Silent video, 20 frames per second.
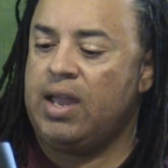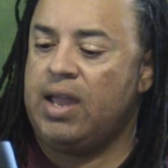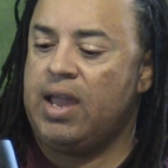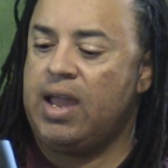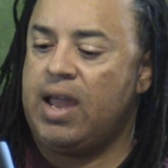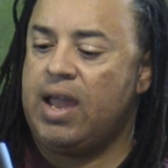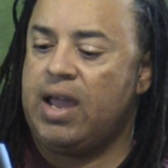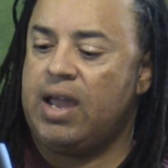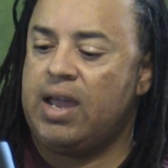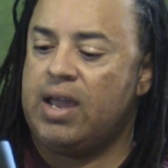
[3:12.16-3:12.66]

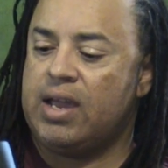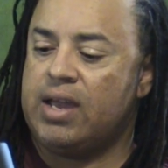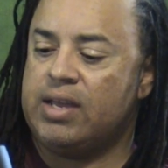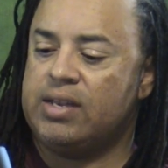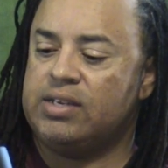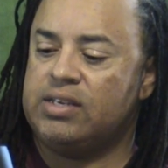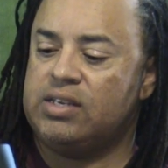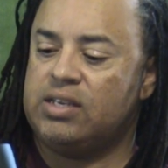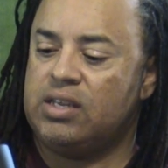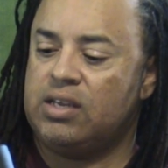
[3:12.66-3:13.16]

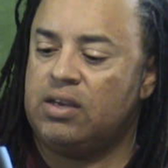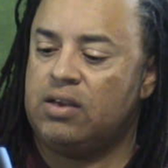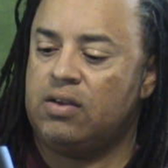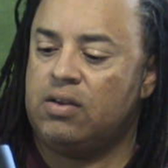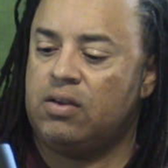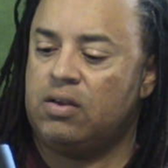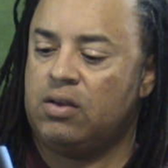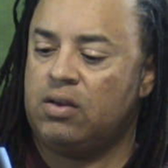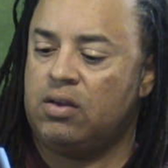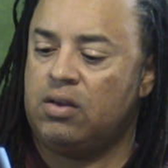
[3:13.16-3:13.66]
And
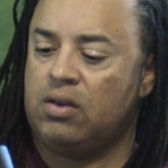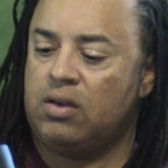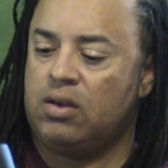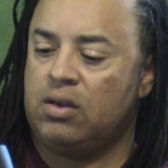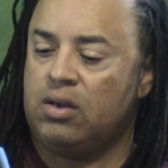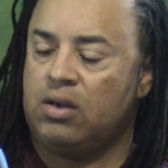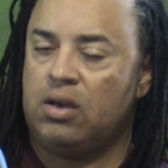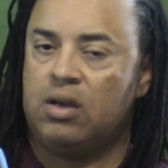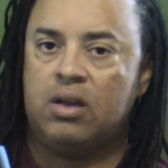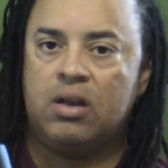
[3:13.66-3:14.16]

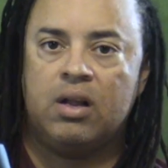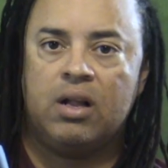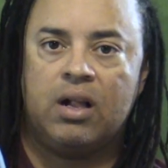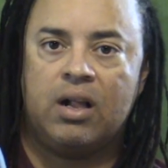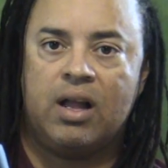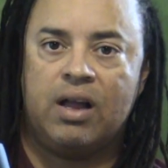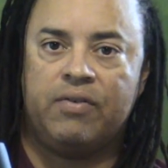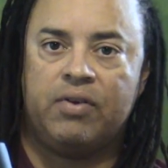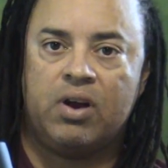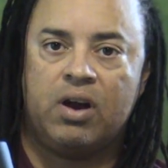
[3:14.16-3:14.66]
I'll
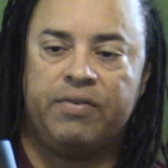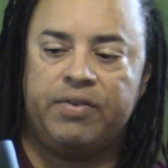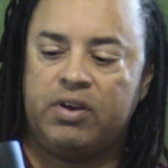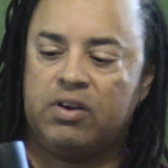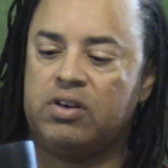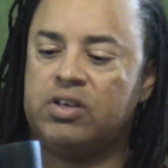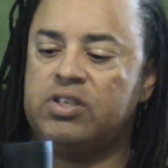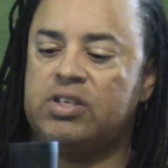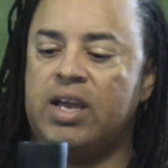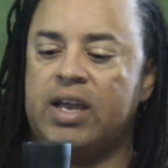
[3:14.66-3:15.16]
have it off here
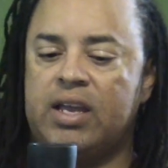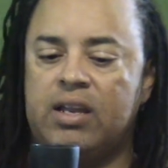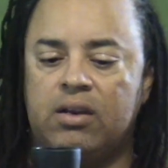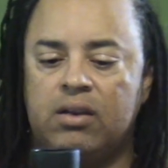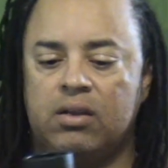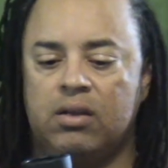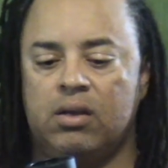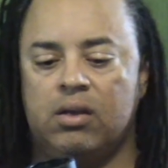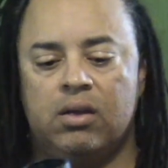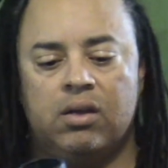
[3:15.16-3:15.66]
in a second.
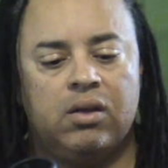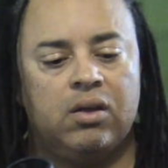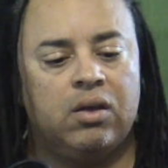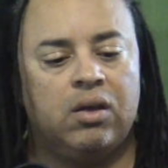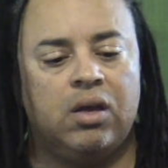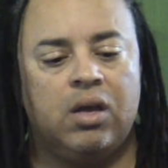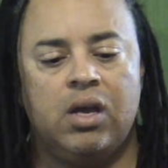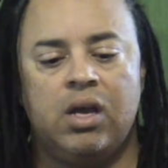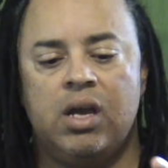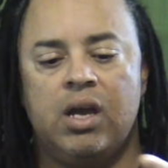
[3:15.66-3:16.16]

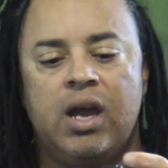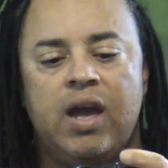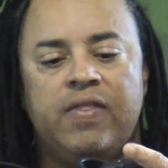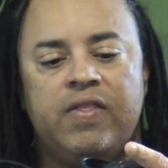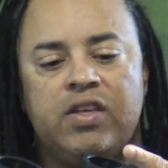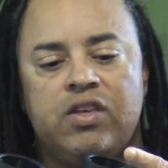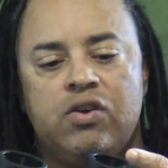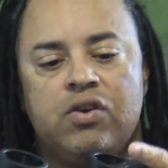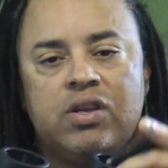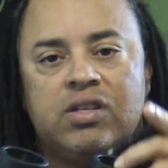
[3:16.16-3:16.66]
And
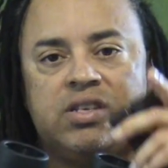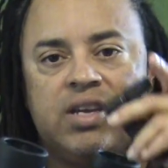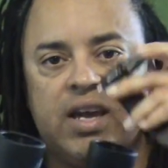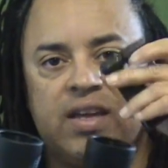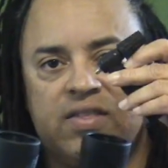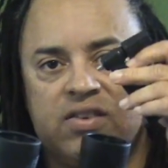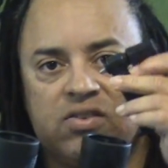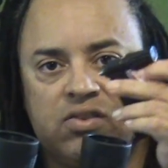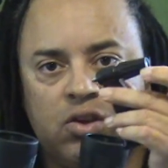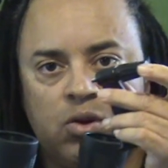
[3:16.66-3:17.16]
then you can
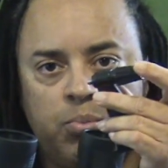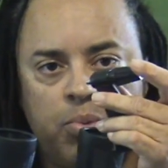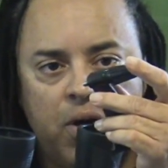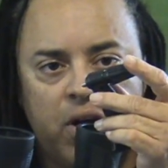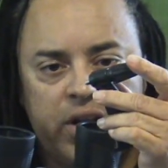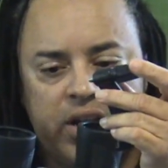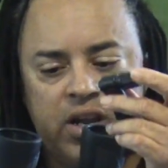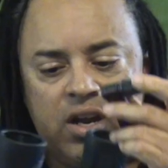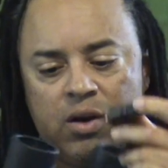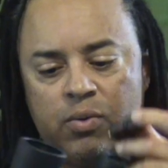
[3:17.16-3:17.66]
take this little
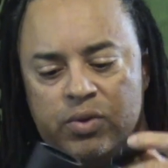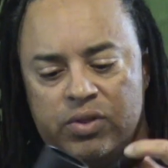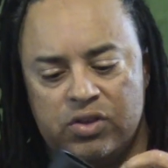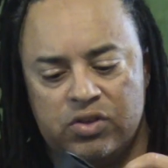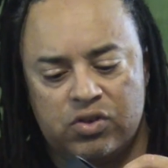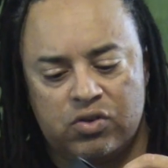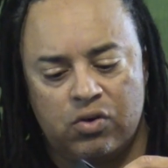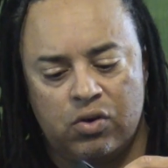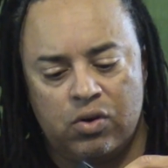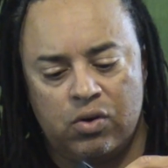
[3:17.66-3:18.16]
part here with the
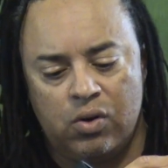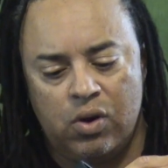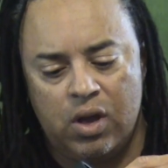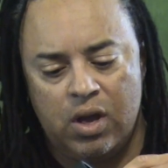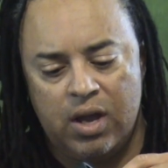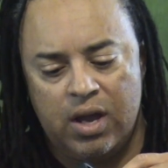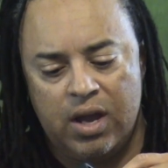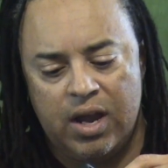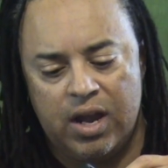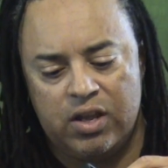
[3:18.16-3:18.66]
screw,
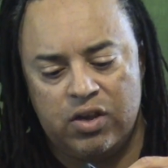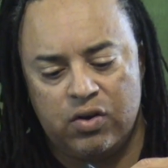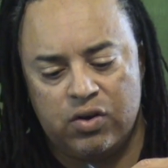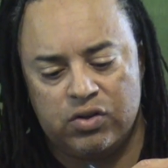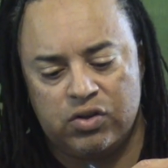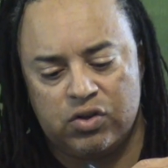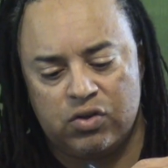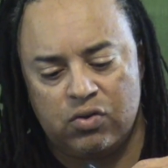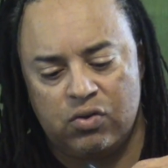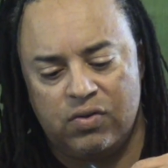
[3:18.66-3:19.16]
and you can
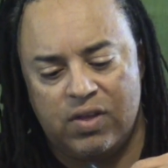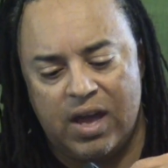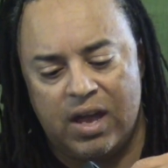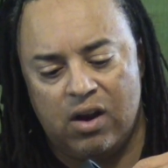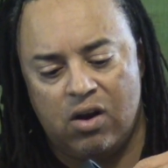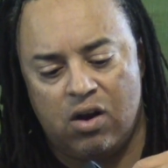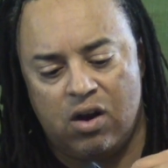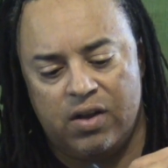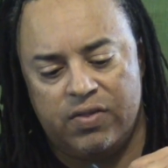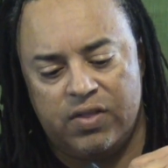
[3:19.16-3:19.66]
screw that
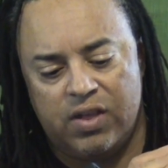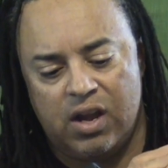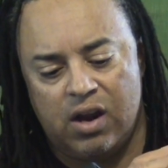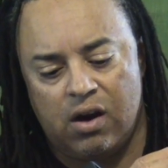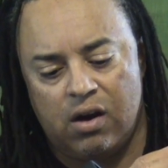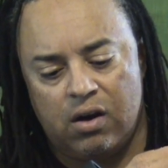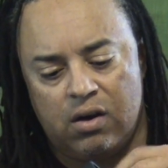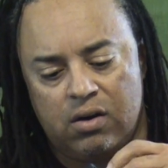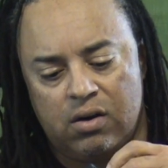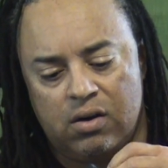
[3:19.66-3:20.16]
on
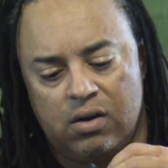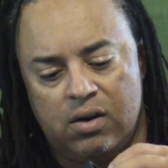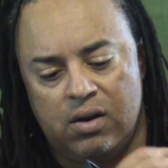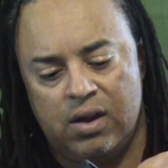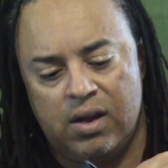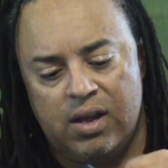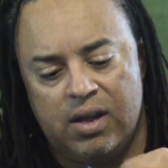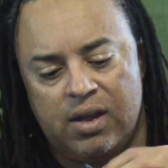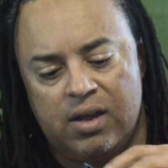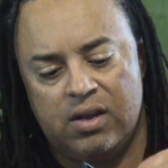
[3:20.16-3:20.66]
there
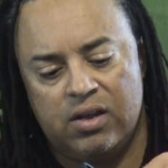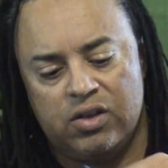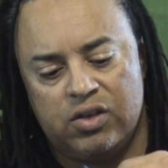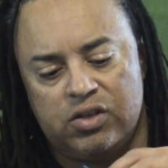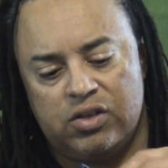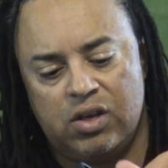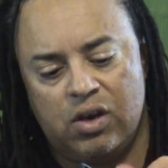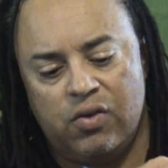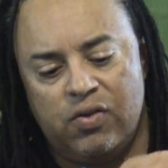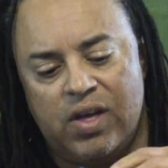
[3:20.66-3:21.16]

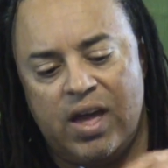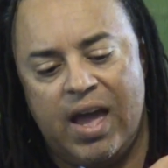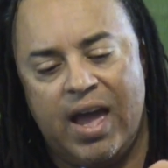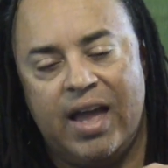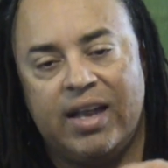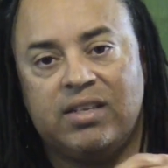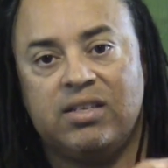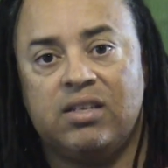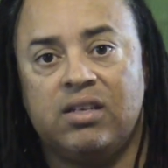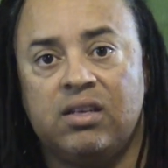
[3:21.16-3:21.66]
so
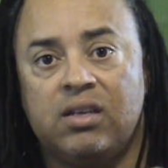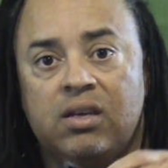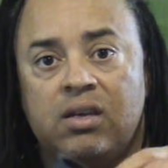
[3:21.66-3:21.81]
that